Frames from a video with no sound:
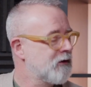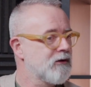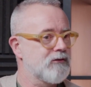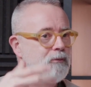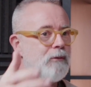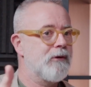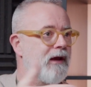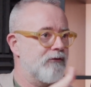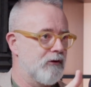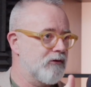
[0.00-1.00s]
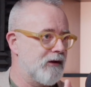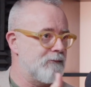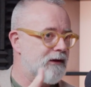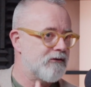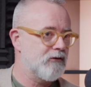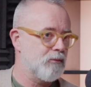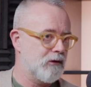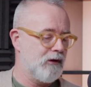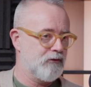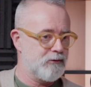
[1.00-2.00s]
So when we have those early meetings with
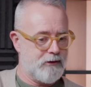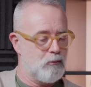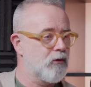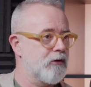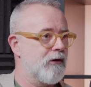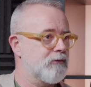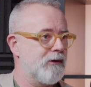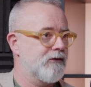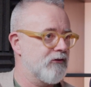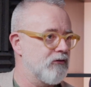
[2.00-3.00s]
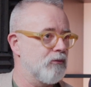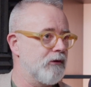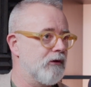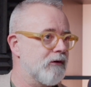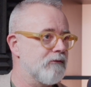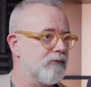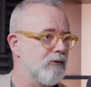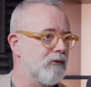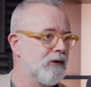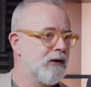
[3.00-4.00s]
clients, we say, what are your expectations? What are you looking
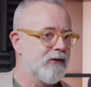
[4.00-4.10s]
for?